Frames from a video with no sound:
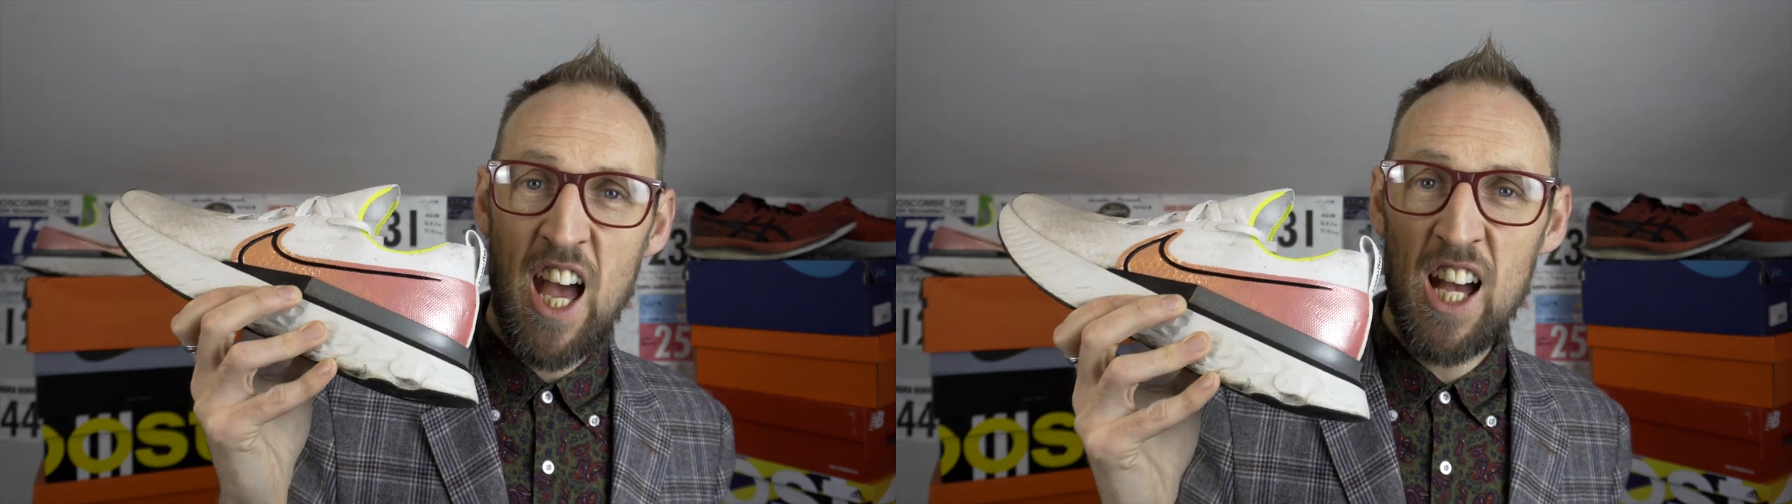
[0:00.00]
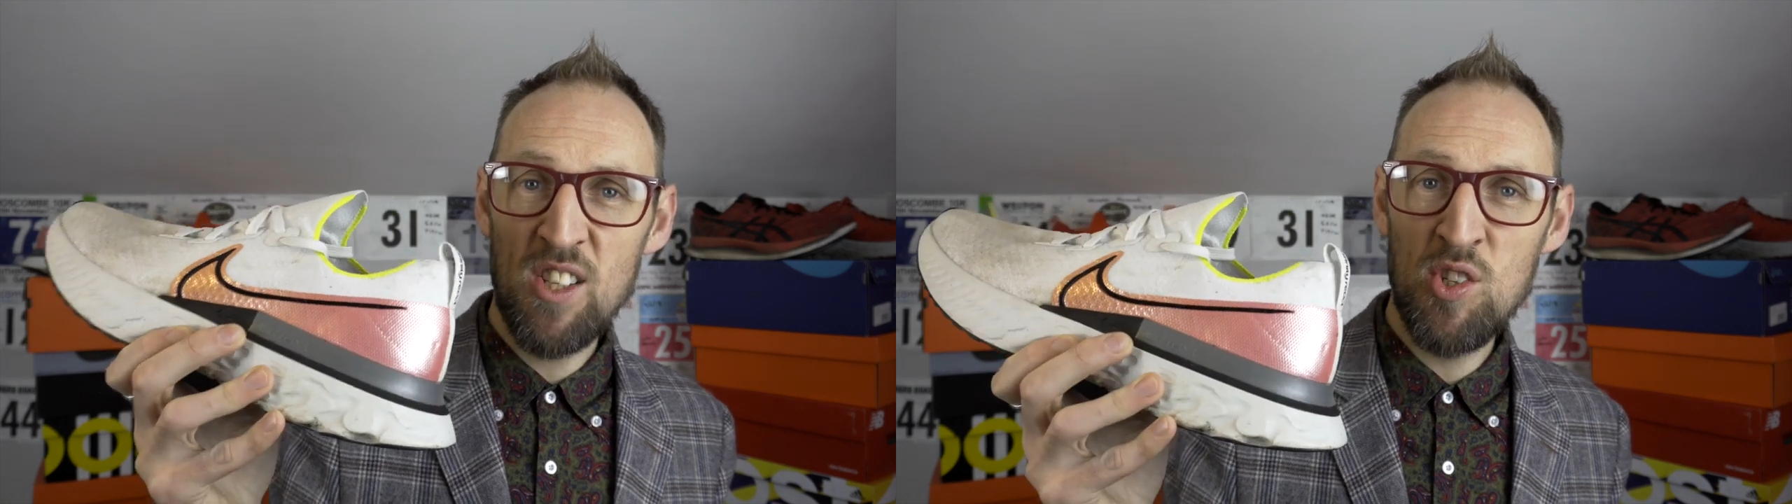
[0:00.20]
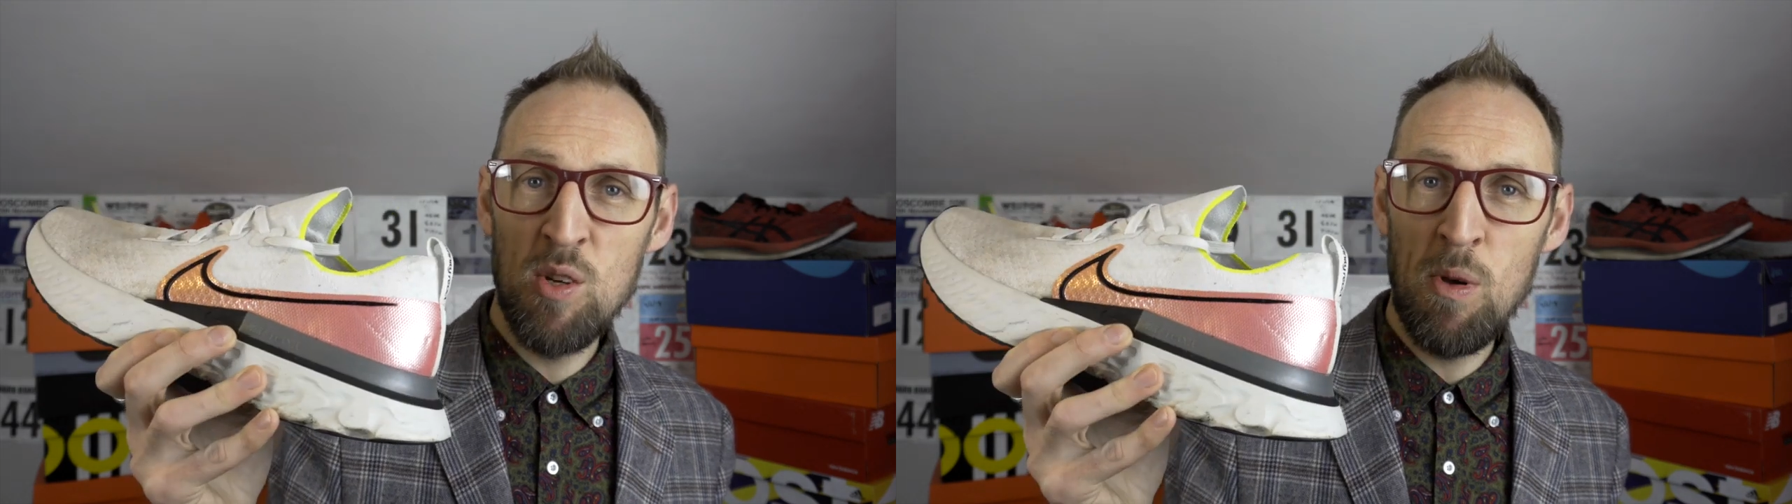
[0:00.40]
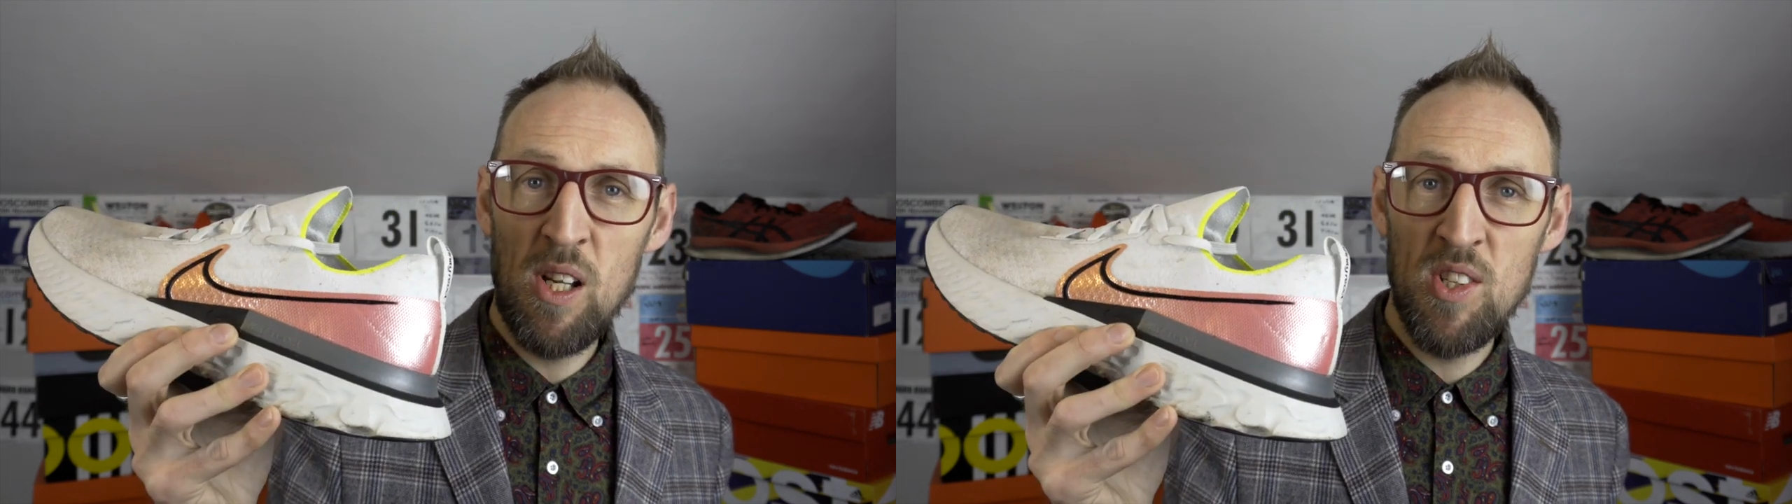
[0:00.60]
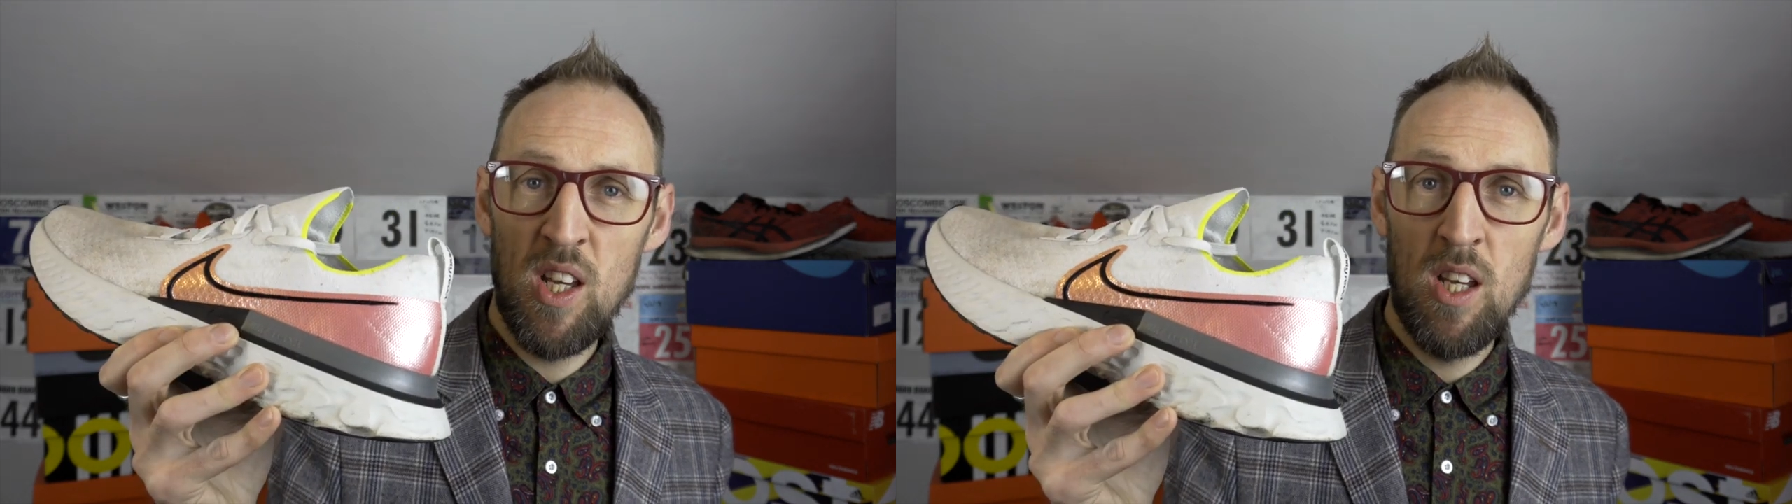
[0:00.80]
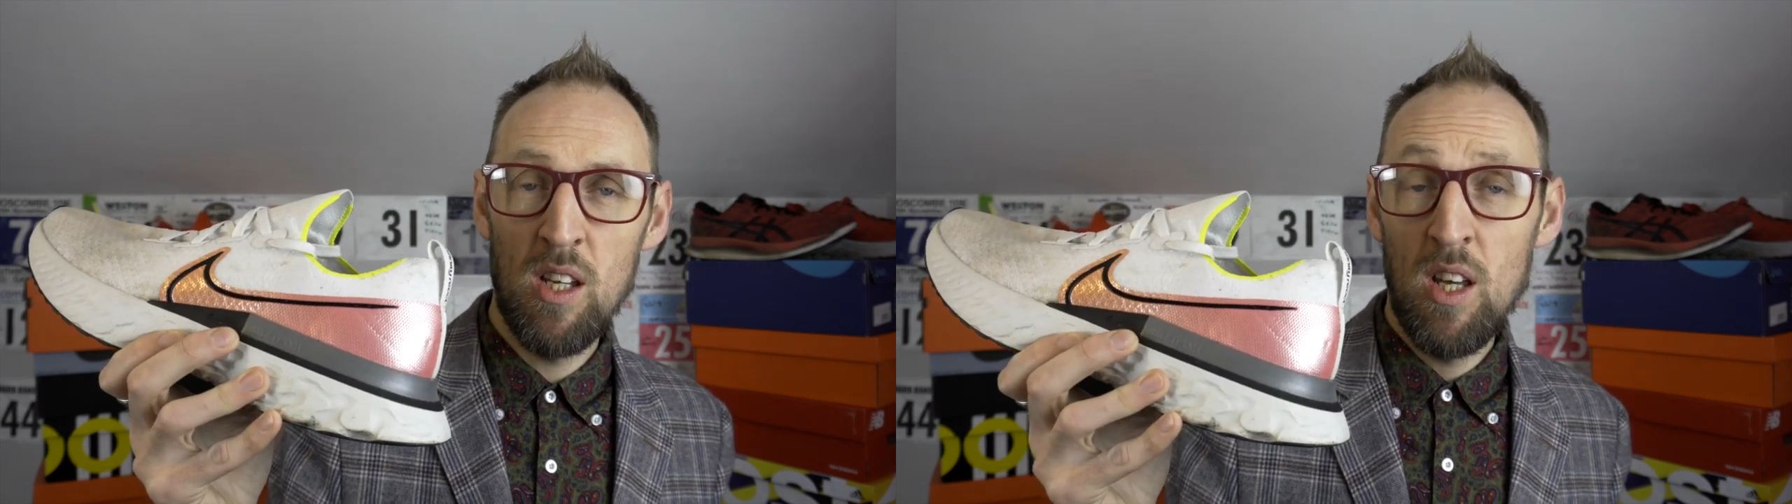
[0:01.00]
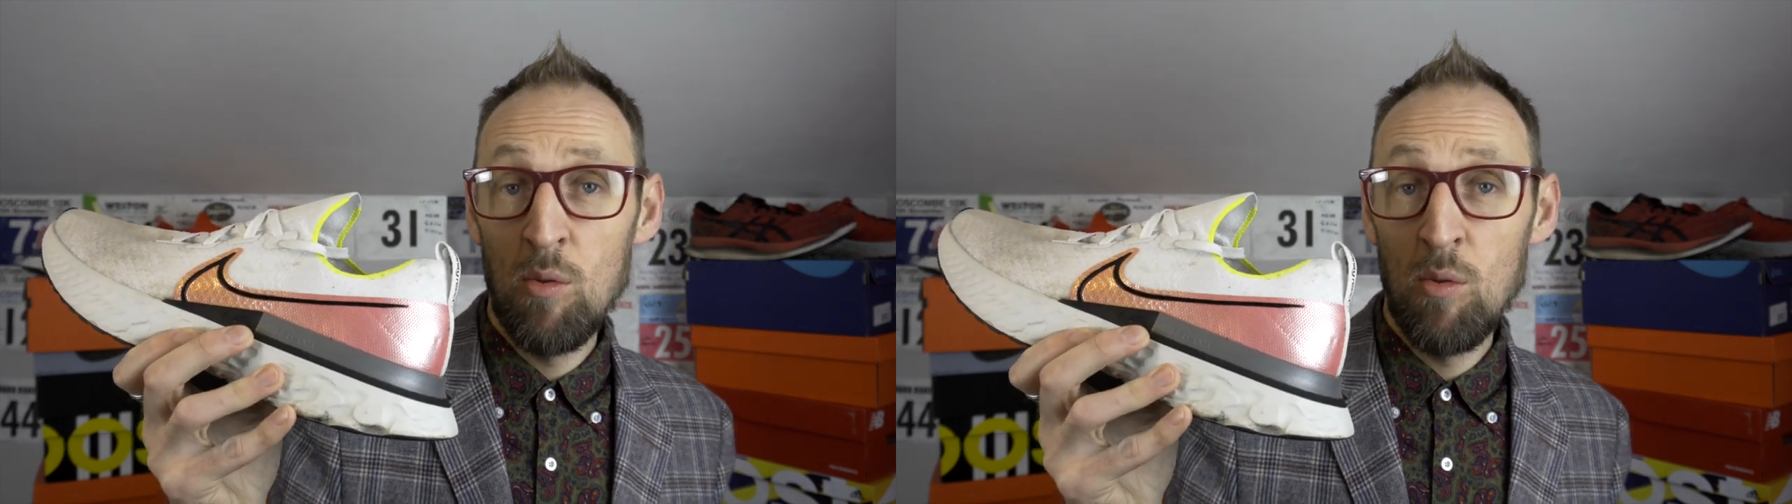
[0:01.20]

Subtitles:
and stability,